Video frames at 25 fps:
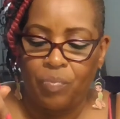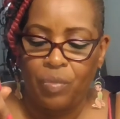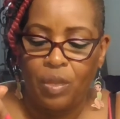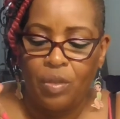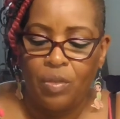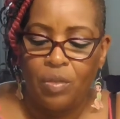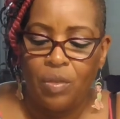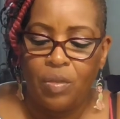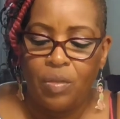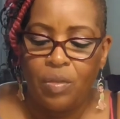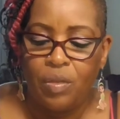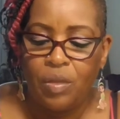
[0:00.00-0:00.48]
You
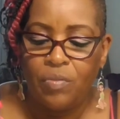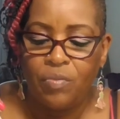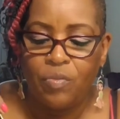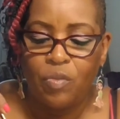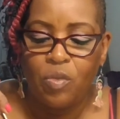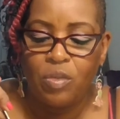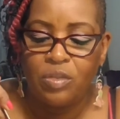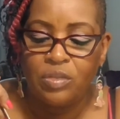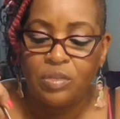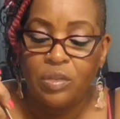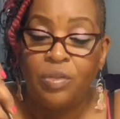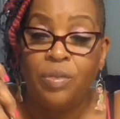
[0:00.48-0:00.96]
know, and of
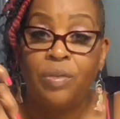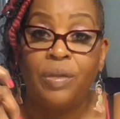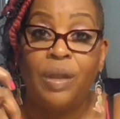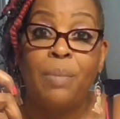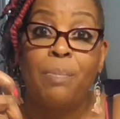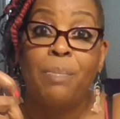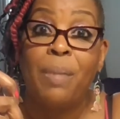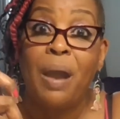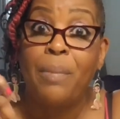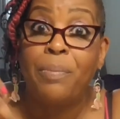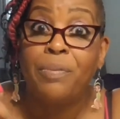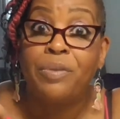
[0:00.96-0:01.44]
course, you know, they
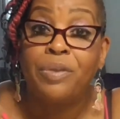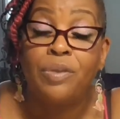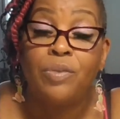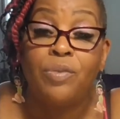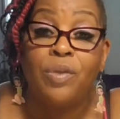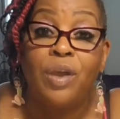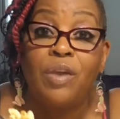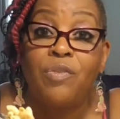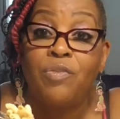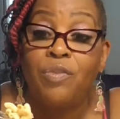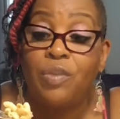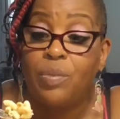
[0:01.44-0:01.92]

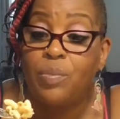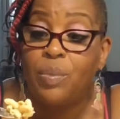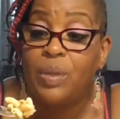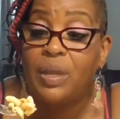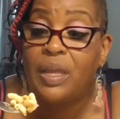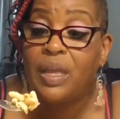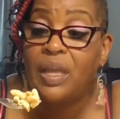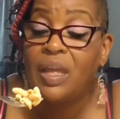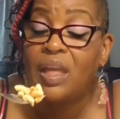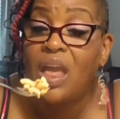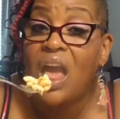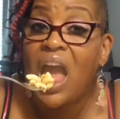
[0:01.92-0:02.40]
barbecue every
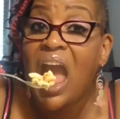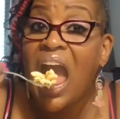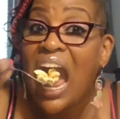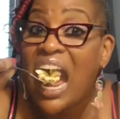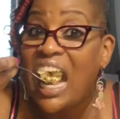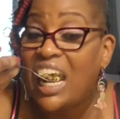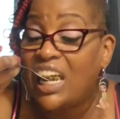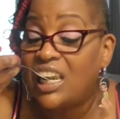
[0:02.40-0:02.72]
weekend.